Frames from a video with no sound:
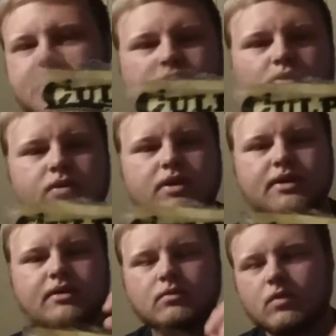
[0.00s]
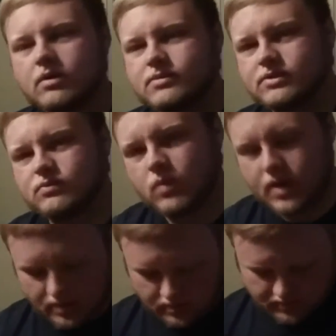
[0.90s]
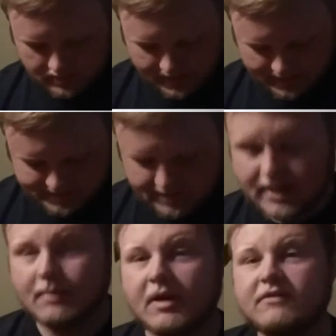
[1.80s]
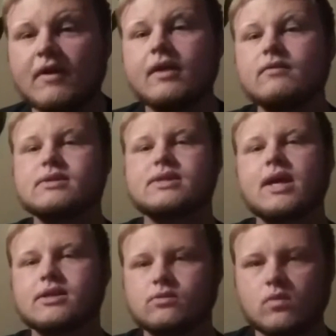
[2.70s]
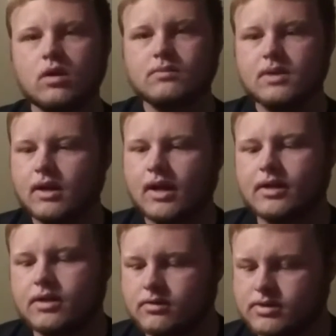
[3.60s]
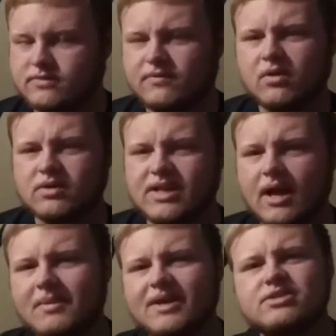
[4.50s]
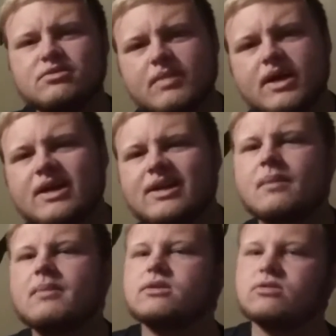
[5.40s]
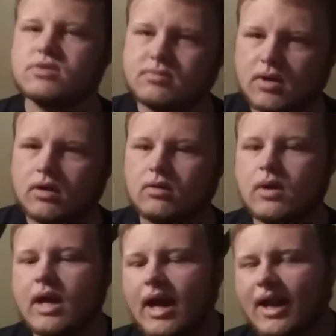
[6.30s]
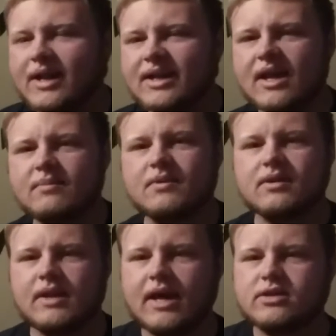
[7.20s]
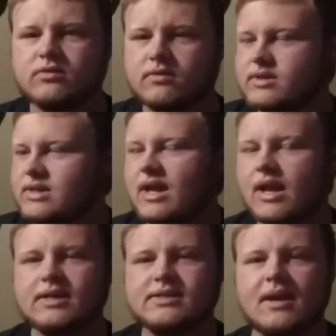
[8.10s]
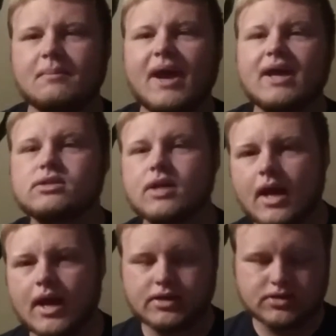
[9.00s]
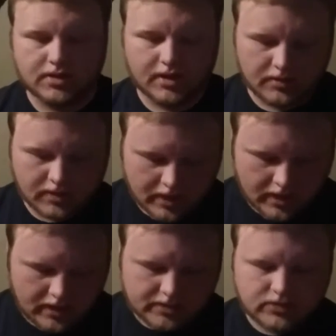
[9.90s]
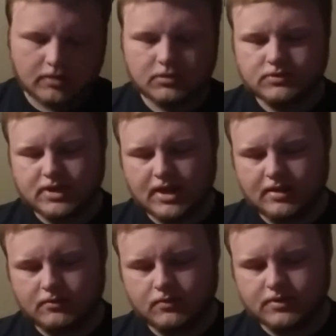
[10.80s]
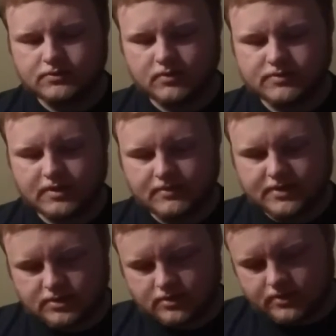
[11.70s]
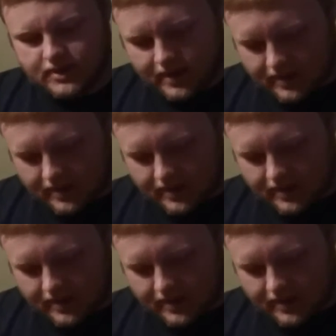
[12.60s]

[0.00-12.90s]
these are really good worms as well. Like I said, now my favorite size of worm that I like to use as far as not being too big and not being too small. I like to keep it natural. As I like to say, match the hatch, you know. So I'm going to take one of these worms out and let you look